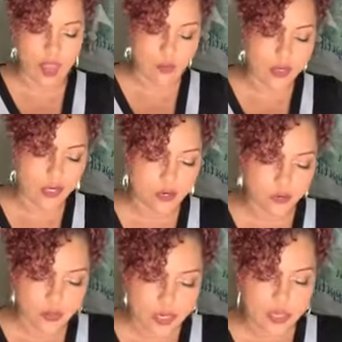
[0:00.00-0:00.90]
How it
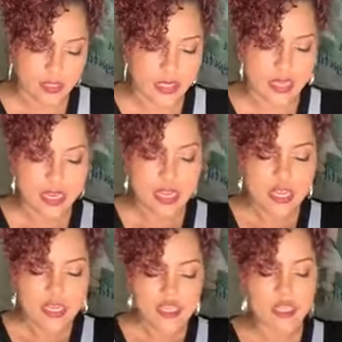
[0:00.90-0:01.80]
could really
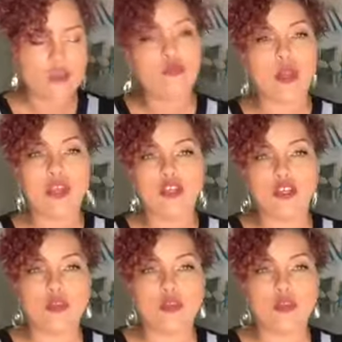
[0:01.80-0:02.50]
derail